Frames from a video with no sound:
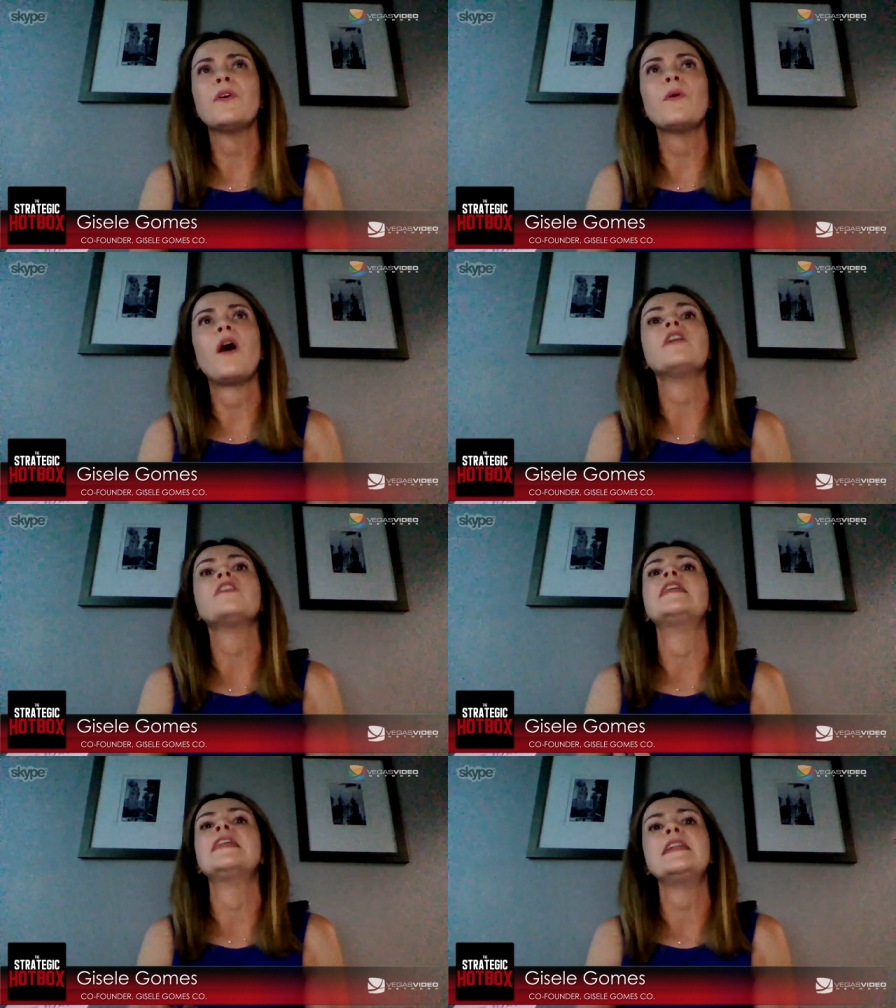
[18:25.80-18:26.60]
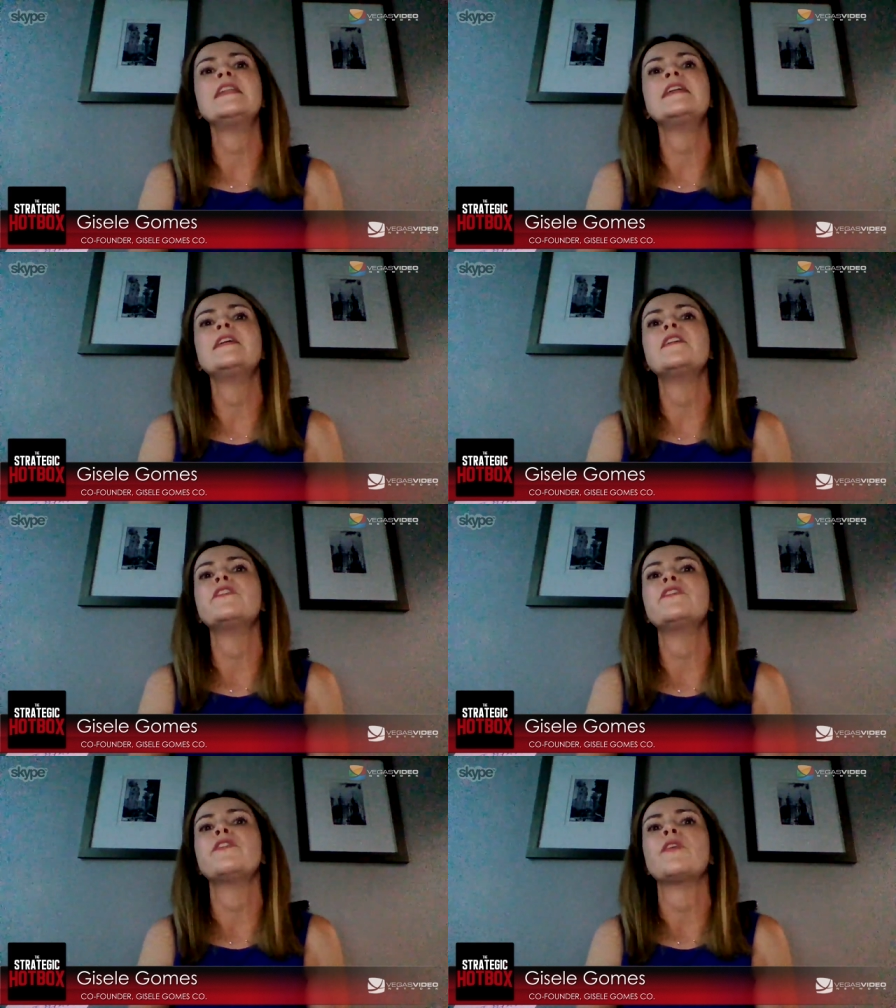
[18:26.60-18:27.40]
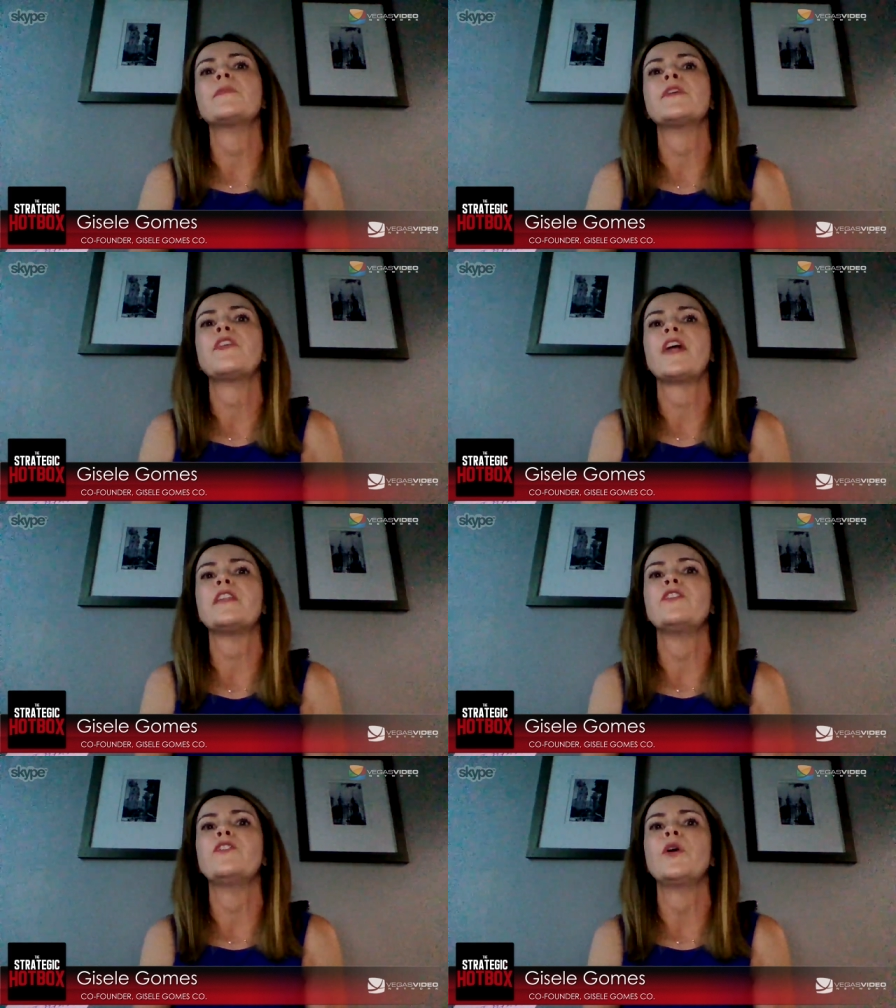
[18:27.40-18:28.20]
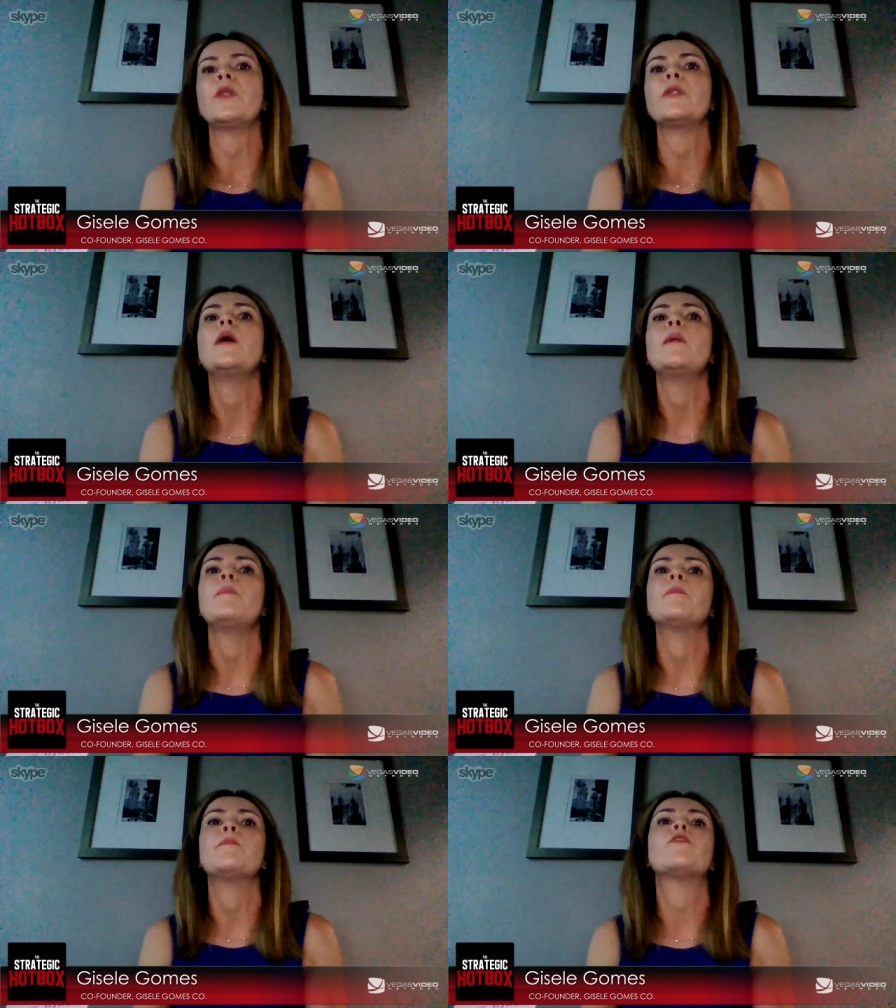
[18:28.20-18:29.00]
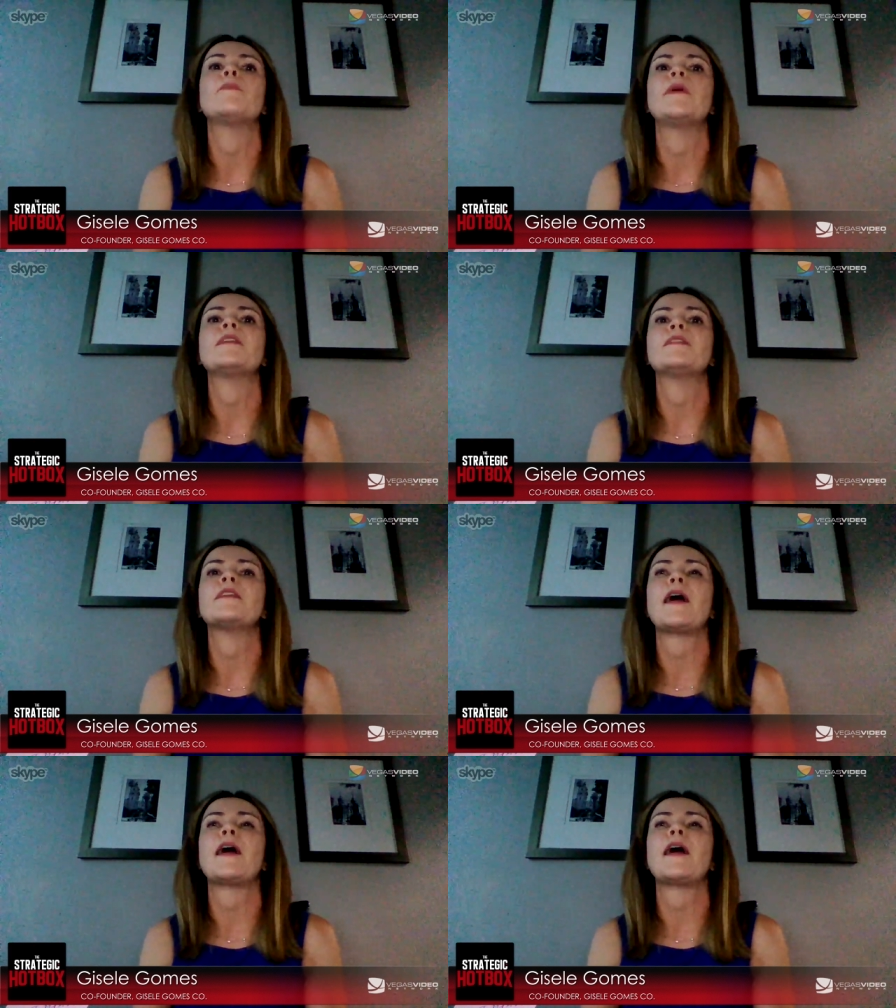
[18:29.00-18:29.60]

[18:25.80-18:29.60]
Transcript: also other leaders from the credit union movement.